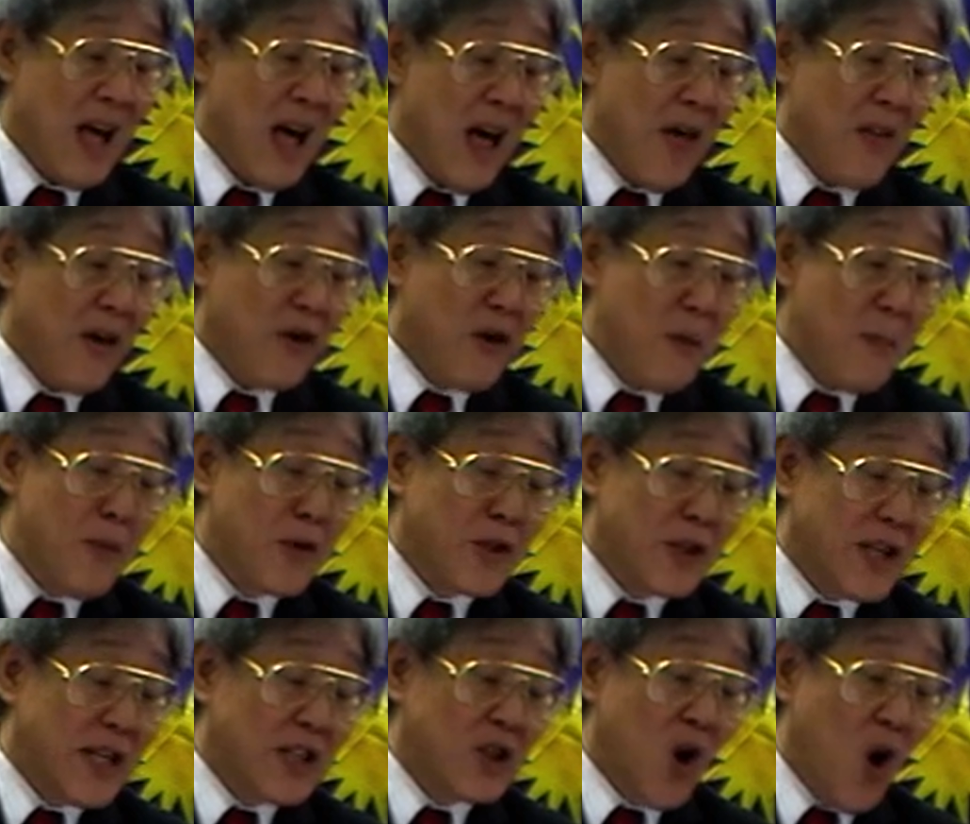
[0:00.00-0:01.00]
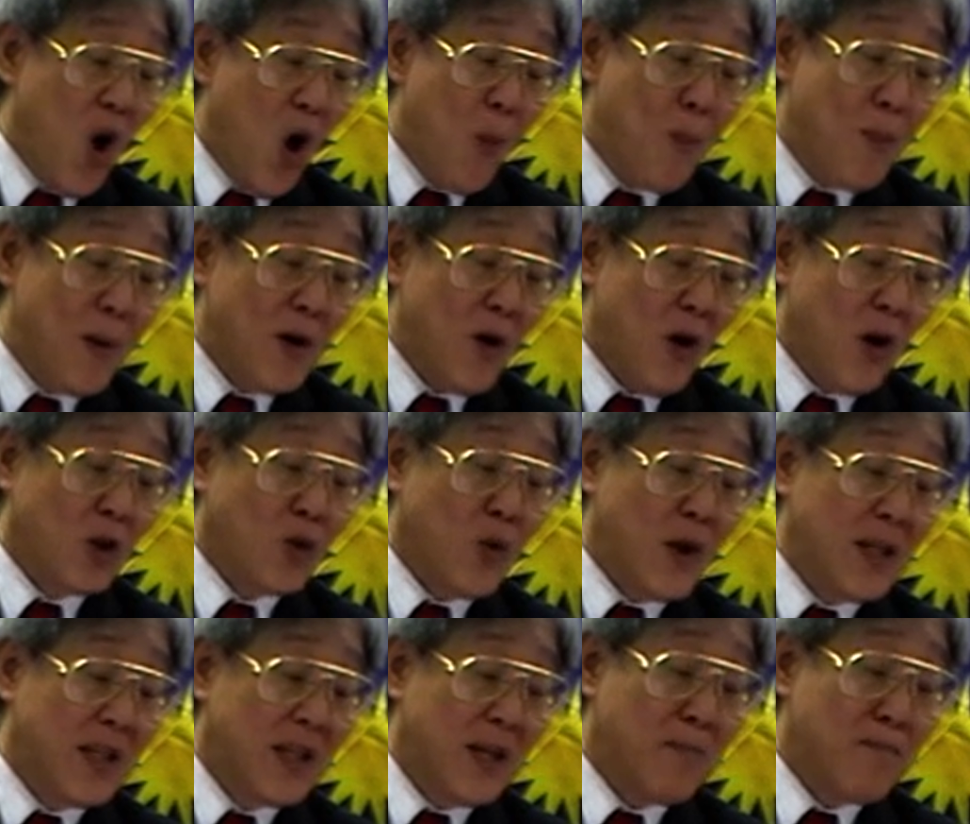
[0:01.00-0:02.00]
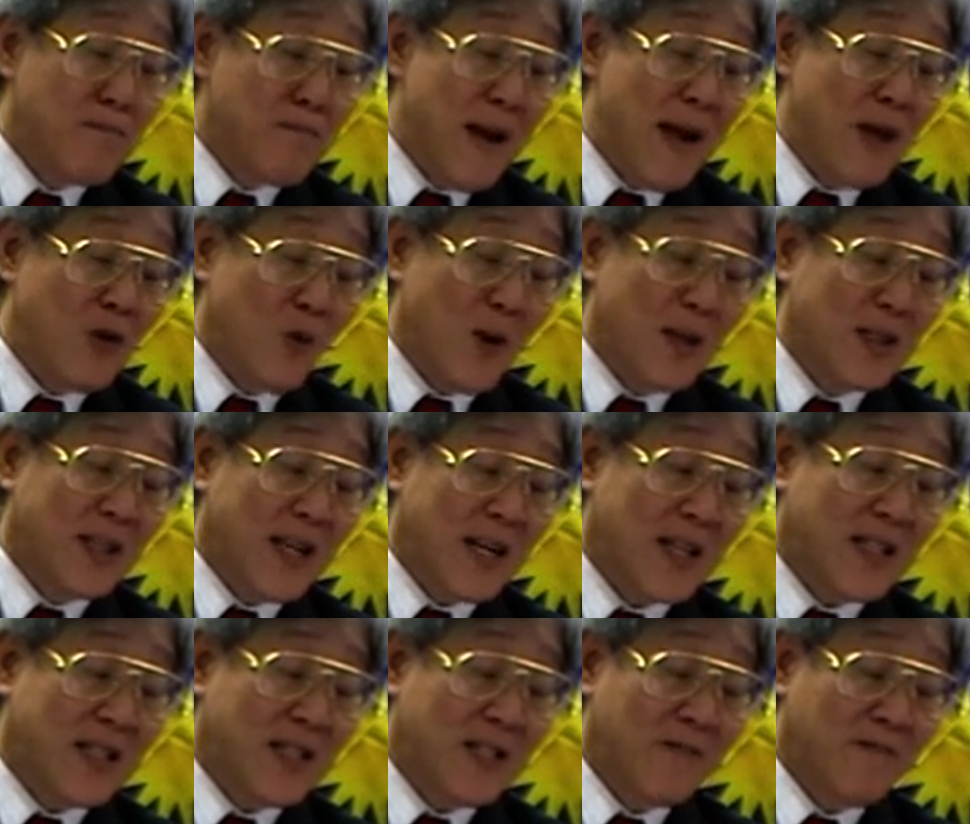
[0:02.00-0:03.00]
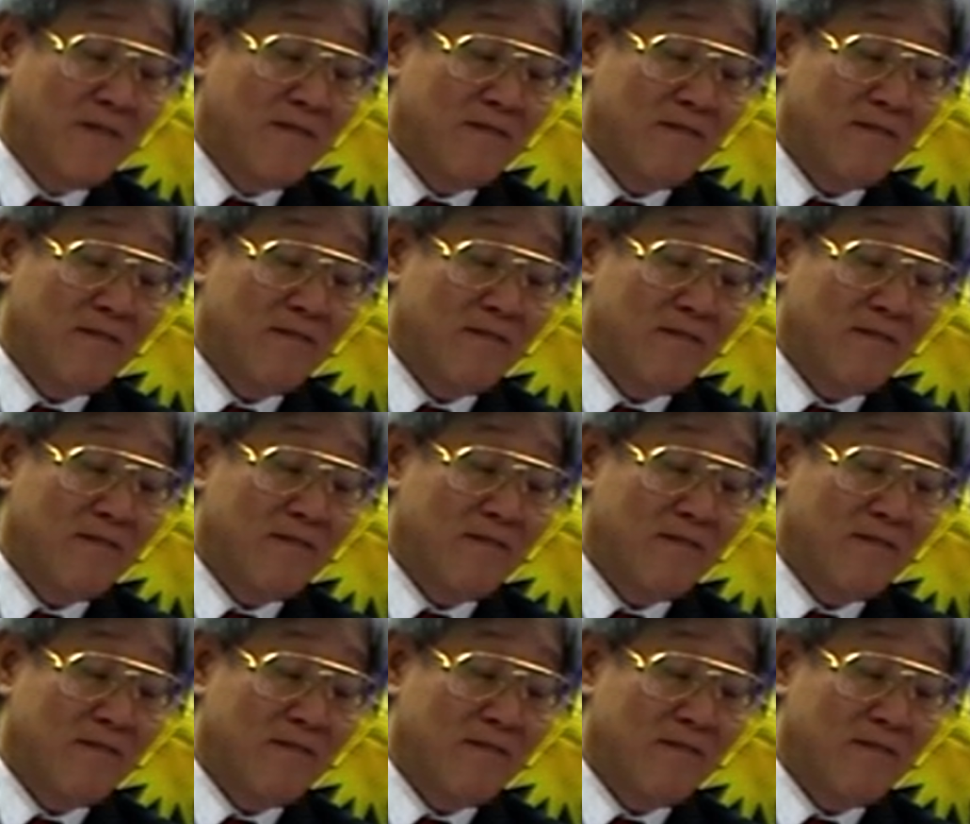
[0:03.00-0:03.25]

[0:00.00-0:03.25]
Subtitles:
The criminal proceedings opened on 23rd May 2016,